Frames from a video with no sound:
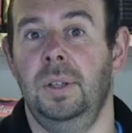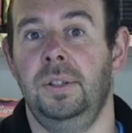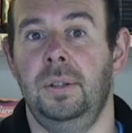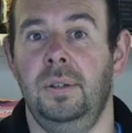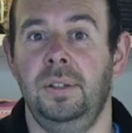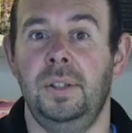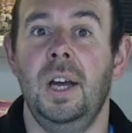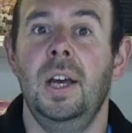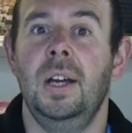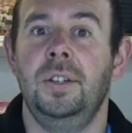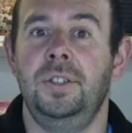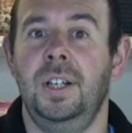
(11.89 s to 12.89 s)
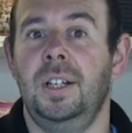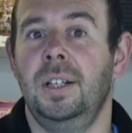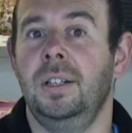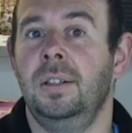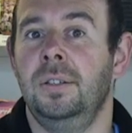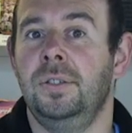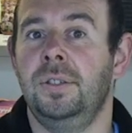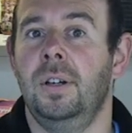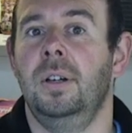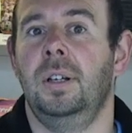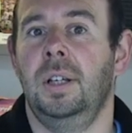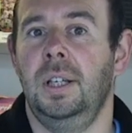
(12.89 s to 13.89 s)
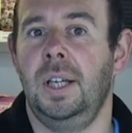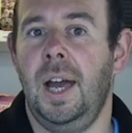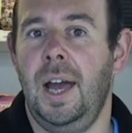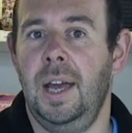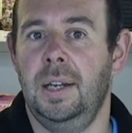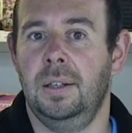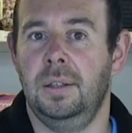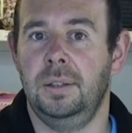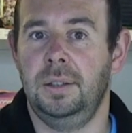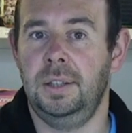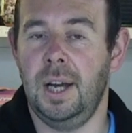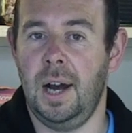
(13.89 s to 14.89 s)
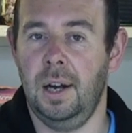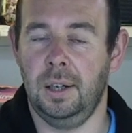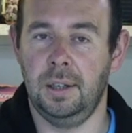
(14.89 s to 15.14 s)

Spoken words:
So it's chicken, turkey and duck.